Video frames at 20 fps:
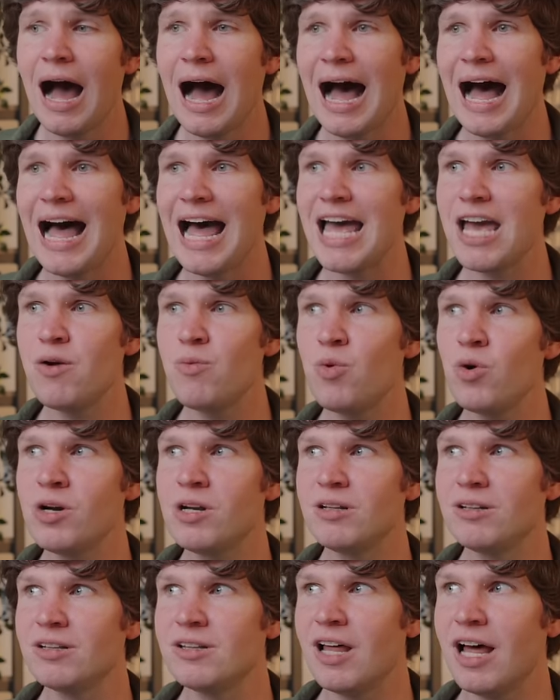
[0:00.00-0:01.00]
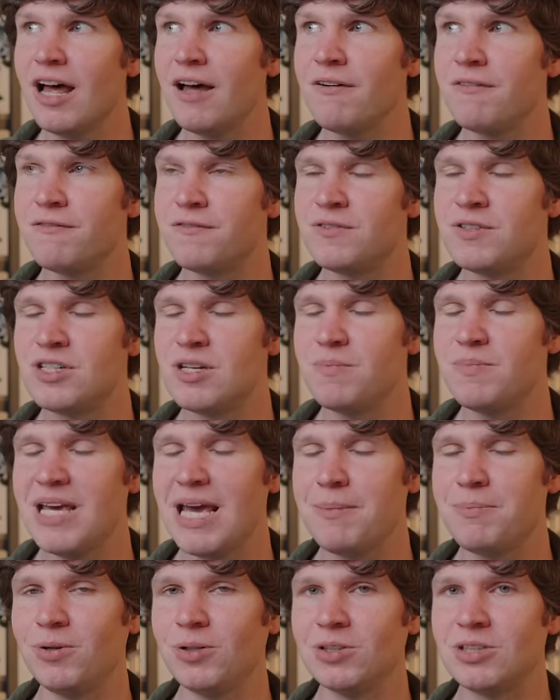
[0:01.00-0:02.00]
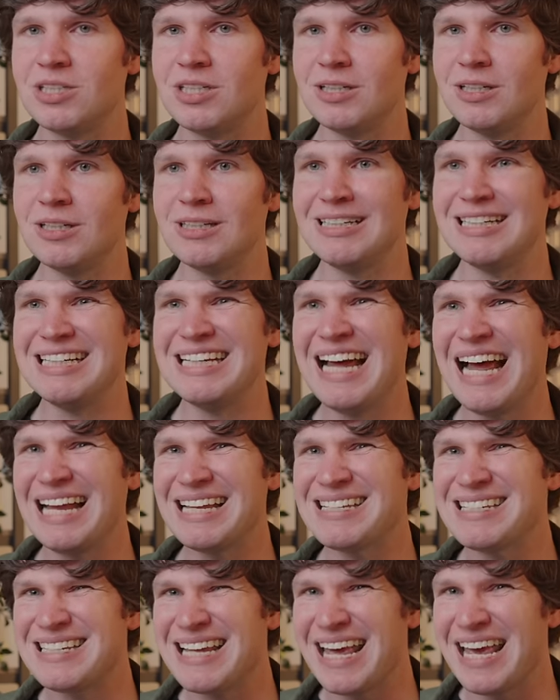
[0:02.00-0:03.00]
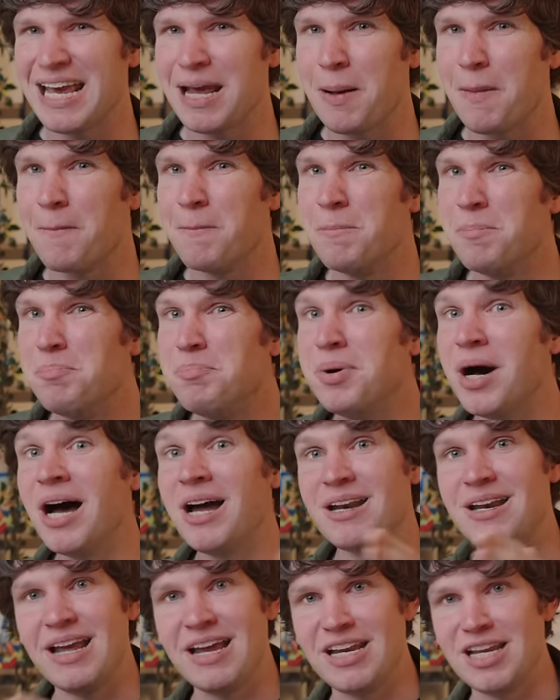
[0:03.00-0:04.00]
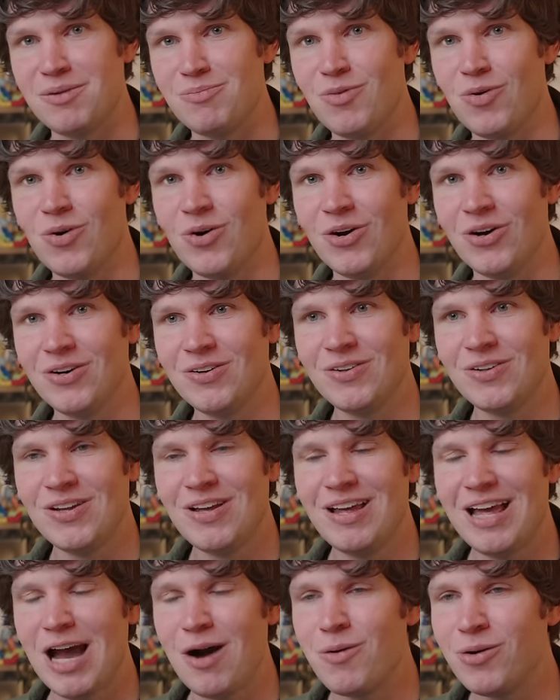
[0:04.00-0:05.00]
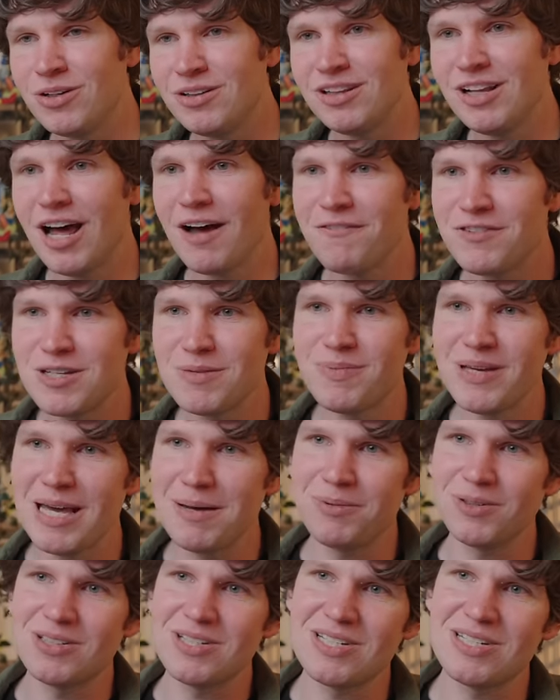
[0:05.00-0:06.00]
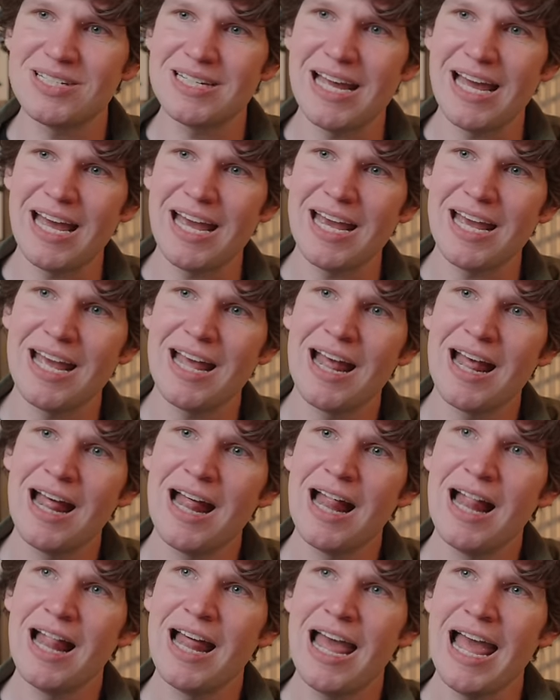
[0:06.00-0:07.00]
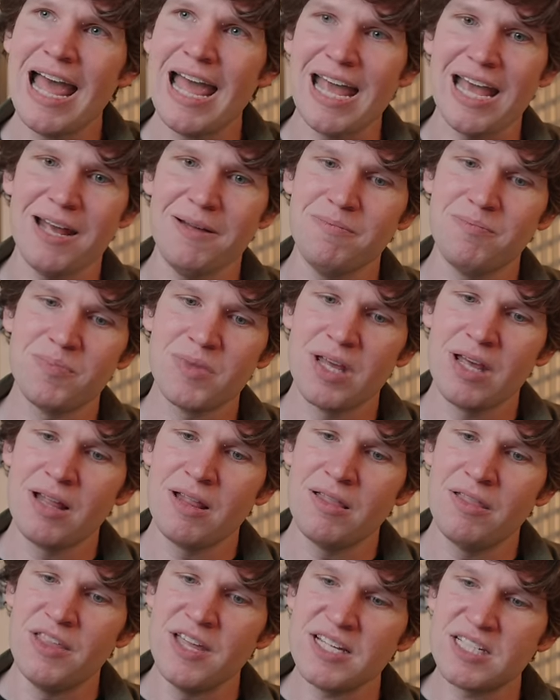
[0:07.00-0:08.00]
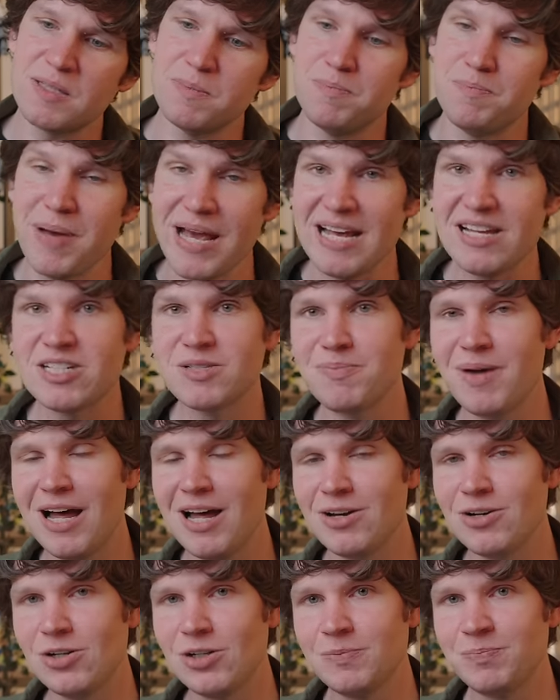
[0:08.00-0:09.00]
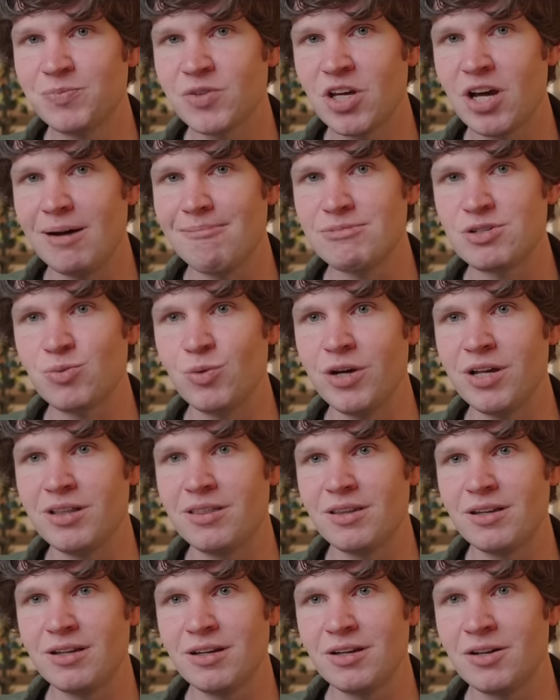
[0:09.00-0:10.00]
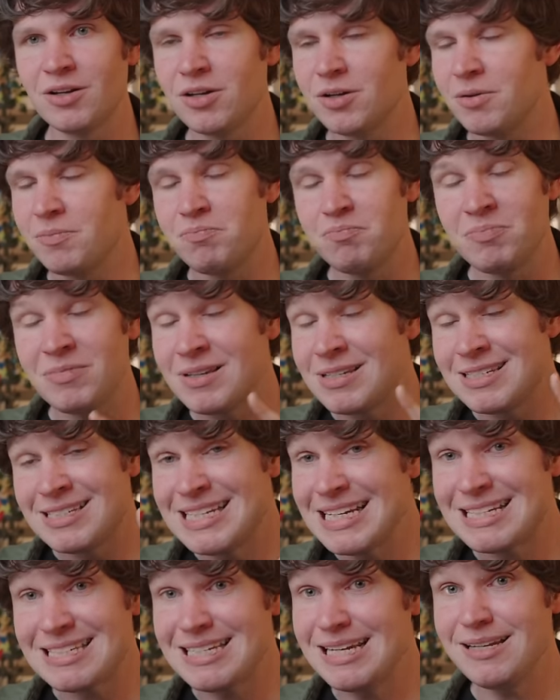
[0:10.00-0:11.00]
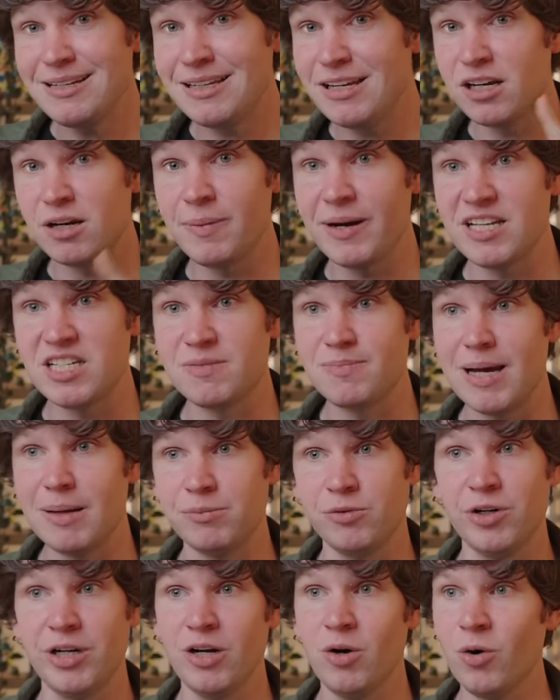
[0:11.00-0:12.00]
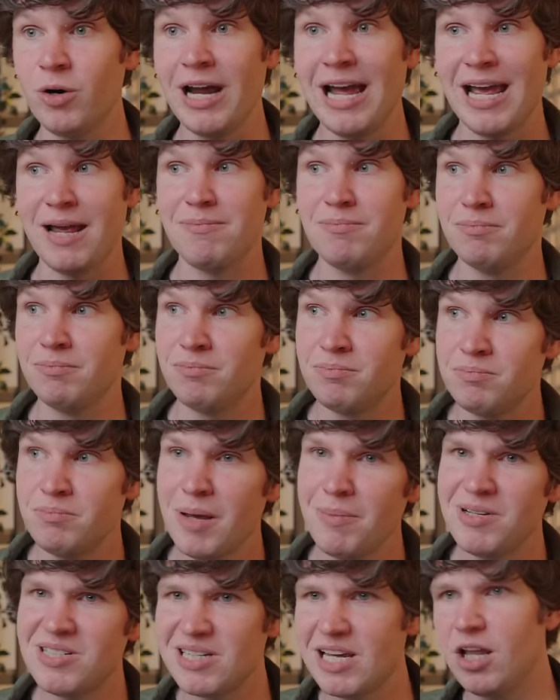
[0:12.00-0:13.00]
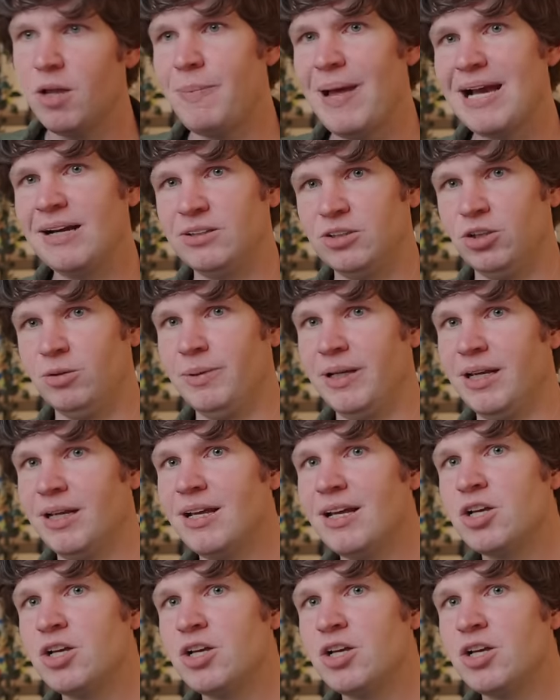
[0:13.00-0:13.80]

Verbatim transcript: I would love to be able to not say but anymore. I would love to be able to say, hey, this base model comes with 16 gigabytes of memory, or hey, maybe scale it back a little bit,